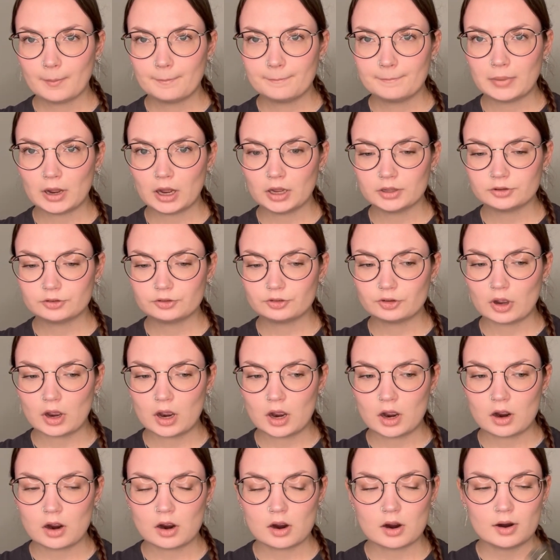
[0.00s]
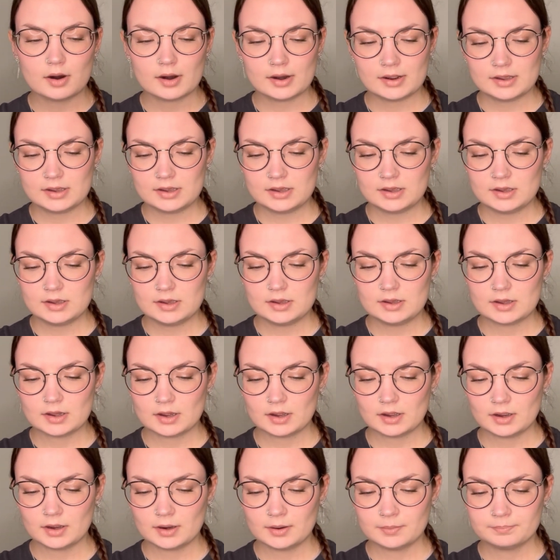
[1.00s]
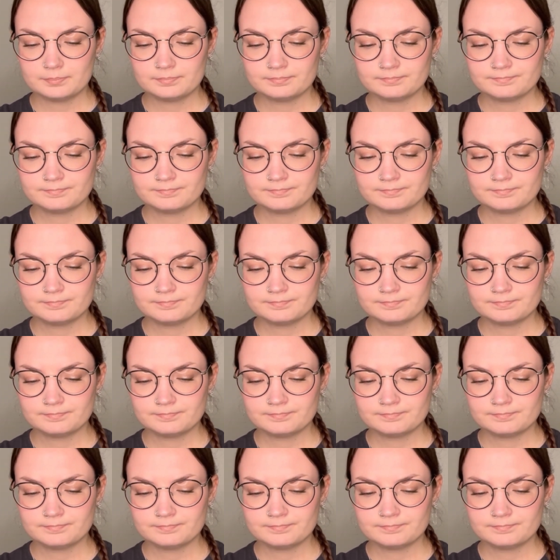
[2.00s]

but I